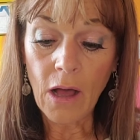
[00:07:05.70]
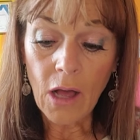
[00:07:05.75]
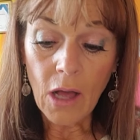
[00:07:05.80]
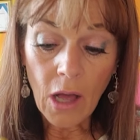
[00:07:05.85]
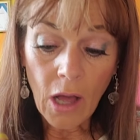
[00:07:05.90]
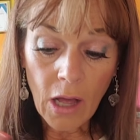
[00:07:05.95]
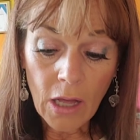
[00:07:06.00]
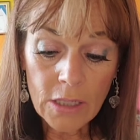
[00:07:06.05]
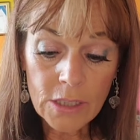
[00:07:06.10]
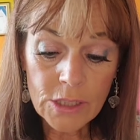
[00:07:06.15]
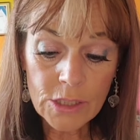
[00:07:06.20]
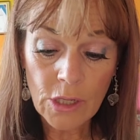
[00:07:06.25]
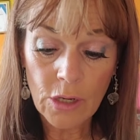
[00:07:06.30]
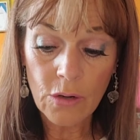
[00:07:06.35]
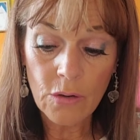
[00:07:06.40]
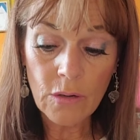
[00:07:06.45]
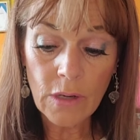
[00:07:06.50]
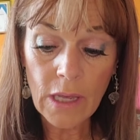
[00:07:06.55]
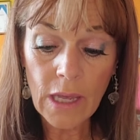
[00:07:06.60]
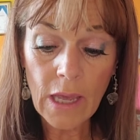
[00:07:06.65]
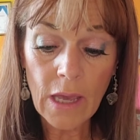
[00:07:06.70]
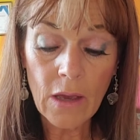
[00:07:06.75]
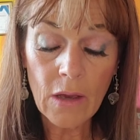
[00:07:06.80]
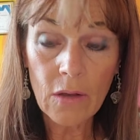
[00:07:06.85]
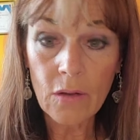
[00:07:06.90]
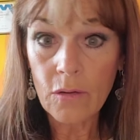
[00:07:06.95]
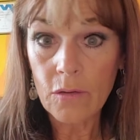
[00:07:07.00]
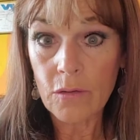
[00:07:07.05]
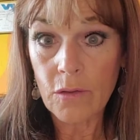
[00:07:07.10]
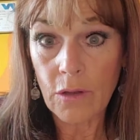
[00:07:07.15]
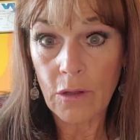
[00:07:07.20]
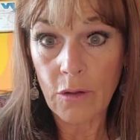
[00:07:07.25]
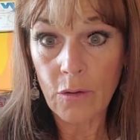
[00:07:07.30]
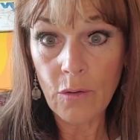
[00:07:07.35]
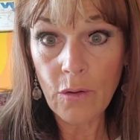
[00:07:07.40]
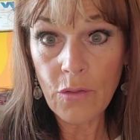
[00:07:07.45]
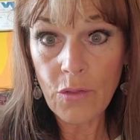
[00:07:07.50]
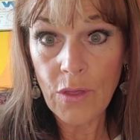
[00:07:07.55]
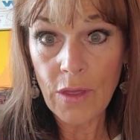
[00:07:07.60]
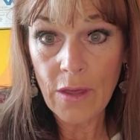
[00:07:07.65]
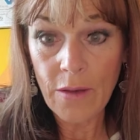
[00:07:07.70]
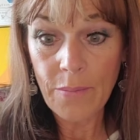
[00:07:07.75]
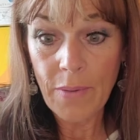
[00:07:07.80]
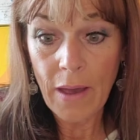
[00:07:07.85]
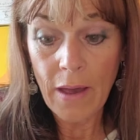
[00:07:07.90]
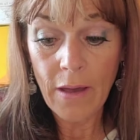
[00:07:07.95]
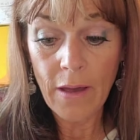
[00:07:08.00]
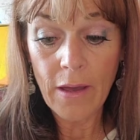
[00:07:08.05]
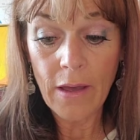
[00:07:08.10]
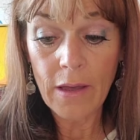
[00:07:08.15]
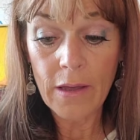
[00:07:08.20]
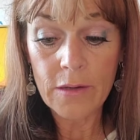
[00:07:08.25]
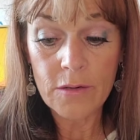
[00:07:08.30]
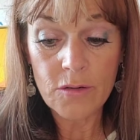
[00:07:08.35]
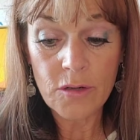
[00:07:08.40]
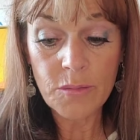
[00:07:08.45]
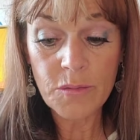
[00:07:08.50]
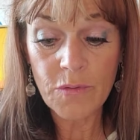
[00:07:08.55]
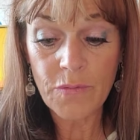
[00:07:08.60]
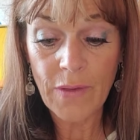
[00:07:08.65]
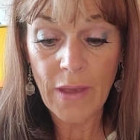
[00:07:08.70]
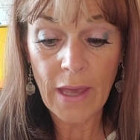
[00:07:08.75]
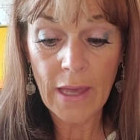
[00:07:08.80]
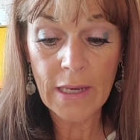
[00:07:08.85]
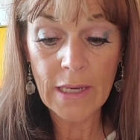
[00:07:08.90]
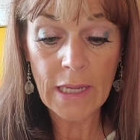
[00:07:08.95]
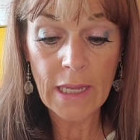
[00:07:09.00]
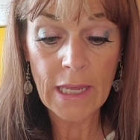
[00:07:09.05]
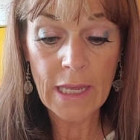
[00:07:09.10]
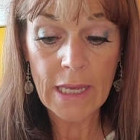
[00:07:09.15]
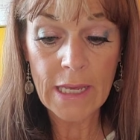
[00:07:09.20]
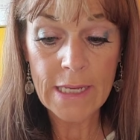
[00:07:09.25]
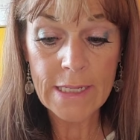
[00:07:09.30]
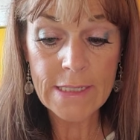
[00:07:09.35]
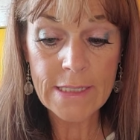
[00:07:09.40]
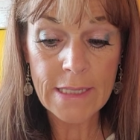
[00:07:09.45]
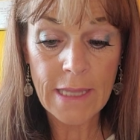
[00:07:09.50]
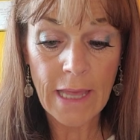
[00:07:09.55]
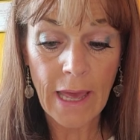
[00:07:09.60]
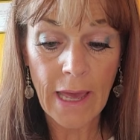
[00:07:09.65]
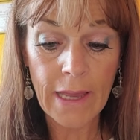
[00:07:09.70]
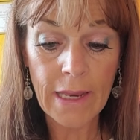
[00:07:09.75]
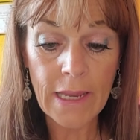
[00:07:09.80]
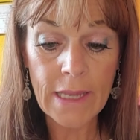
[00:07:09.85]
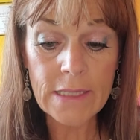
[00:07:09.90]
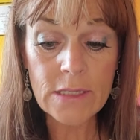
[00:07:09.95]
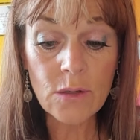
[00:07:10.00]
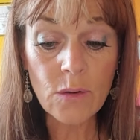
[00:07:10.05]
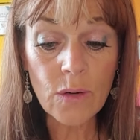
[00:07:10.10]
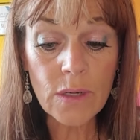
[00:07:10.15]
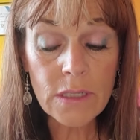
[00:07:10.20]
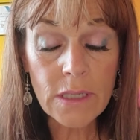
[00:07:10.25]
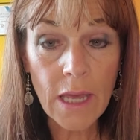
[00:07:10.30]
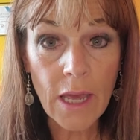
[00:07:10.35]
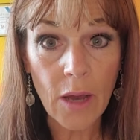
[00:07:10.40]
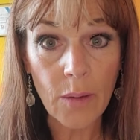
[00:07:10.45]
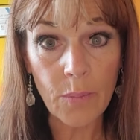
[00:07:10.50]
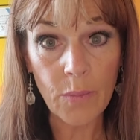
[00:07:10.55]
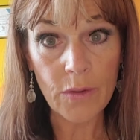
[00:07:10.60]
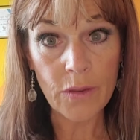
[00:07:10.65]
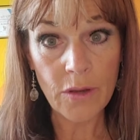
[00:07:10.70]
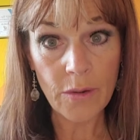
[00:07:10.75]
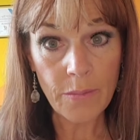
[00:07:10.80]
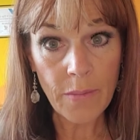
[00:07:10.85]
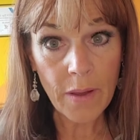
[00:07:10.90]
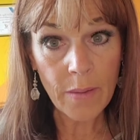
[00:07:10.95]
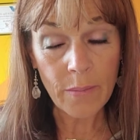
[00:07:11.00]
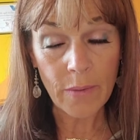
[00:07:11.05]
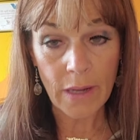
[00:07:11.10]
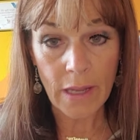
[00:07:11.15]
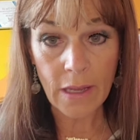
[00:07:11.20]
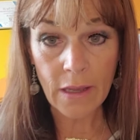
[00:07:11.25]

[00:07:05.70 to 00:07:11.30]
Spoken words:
Also, the cool thing about tryptophan is that it's going to help with your memory.